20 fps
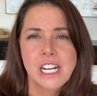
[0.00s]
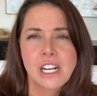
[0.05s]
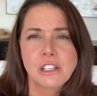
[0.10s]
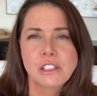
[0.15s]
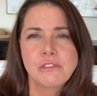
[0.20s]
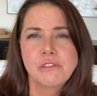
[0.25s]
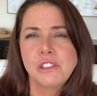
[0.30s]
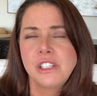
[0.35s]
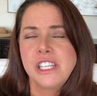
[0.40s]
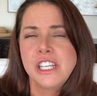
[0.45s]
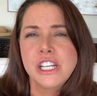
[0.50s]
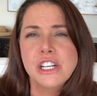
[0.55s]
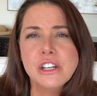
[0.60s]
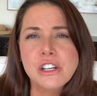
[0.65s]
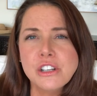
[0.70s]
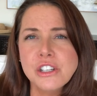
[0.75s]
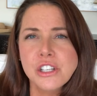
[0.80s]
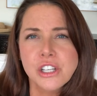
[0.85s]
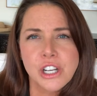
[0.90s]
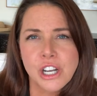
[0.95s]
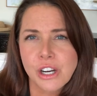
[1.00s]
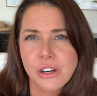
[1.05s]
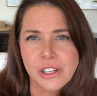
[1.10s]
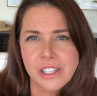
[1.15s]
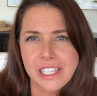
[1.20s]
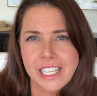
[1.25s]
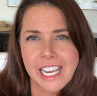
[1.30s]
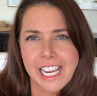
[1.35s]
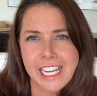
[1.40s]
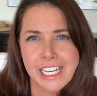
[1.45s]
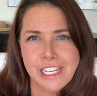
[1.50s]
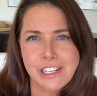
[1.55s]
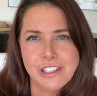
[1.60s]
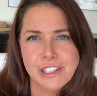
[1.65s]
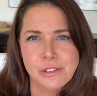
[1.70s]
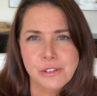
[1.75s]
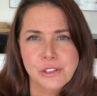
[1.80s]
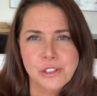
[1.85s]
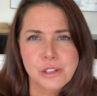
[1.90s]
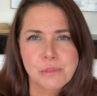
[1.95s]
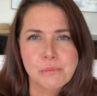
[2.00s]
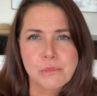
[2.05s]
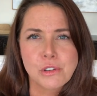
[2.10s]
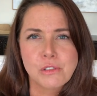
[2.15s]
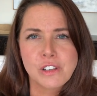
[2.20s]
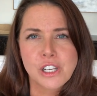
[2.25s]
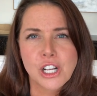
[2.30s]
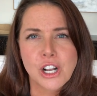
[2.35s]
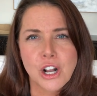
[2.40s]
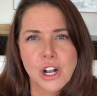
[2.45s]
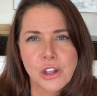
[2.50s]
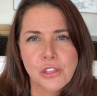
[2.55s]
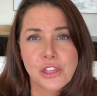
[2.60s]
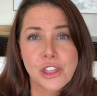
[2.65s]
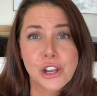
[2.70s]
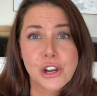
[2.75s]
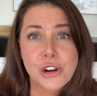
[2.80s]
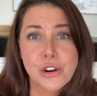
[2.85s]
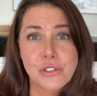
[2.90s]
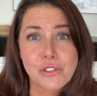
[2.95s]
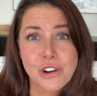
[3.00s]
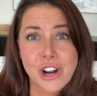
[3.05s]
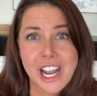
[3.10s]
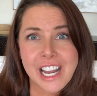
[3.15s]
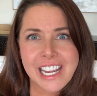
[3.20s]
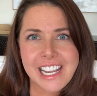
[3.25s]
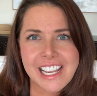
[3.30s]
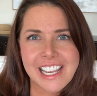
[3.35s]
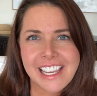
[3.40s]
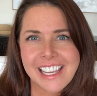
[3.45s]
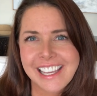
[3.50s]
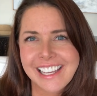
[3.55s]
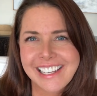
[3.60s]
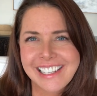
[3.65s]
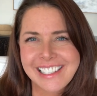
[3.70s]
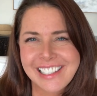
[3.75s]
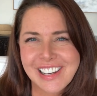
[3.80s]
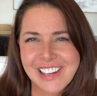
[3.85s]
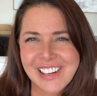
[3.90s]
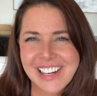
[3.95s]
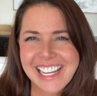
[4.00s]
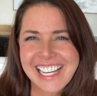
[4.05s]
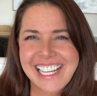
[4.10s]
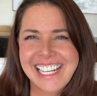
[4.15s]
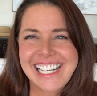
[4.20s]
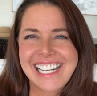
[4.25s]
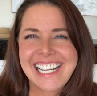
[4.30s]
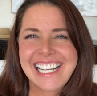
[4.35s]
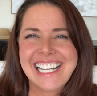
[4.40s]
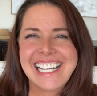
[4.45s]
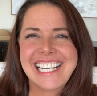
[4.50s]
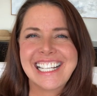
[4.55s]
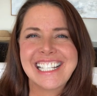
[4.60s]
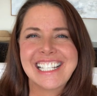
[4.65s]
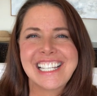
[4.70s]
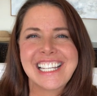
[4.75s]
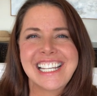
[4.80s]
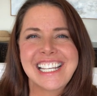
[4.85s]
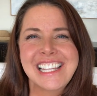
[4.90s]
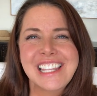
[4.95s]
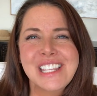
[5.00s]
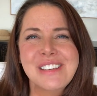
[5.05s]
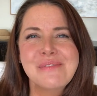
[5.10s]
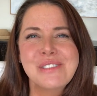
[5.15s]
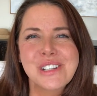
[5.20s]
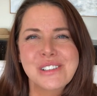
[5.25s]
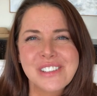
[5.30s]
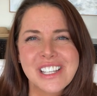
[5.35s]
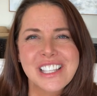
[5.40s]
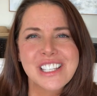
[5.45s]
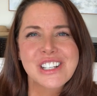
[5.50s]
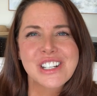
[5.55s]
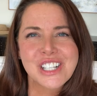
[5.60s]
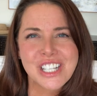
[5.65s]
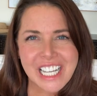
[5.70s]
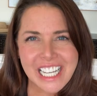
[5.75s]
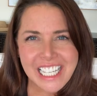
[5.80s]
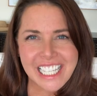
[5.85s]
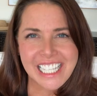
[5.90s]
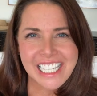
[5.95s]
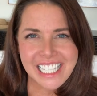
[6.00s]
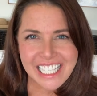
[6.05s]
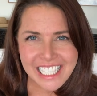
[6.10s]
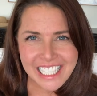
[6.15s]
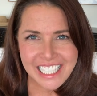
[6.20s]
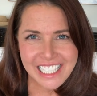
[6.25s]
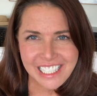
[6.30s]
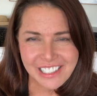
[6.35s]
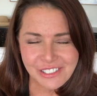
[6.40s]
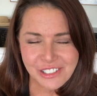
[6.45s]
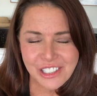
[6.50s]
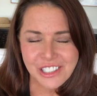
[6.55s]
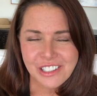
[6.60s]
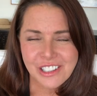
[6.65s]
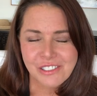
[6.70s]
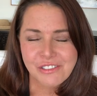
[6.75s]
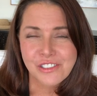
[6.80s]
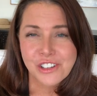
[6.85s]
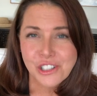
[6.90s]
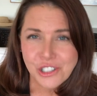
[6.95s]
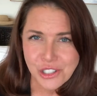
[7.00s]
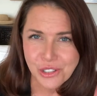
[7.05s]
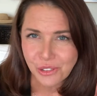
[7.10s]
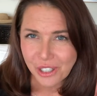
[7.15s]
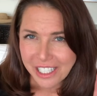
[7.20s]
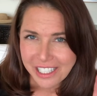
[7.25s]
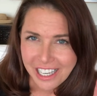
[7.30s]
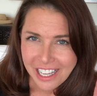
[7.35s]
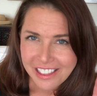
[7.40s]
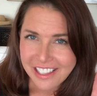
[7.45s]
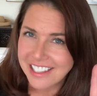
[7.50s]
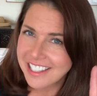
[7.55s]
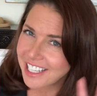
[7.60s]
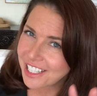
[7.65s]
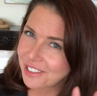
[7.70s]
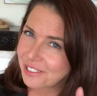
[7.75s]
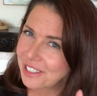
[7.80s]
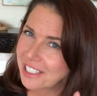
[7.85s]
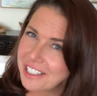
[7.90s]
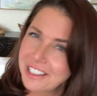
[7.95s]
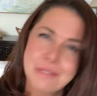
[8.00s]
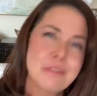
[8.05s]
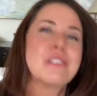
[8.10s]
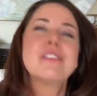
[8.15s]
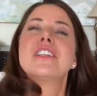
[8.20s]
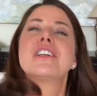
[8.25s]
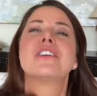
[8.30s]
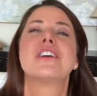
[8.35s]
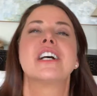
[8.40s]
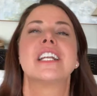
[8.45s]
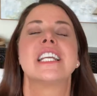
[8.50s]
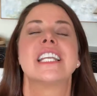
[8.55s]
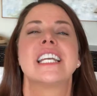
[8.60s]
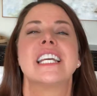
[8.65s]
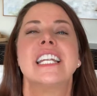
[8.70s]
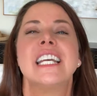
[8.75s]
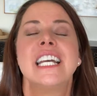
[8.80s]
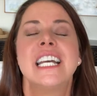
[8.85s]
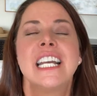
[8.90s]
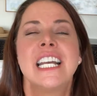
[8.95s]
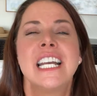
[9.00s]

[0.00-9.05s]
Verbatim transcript: Uh, years ago in the 80s, there was a movie called The Karate Kid, all right? And in the movie The Karate Kid, which the first one, not the second one, in the movie The Karate Kid,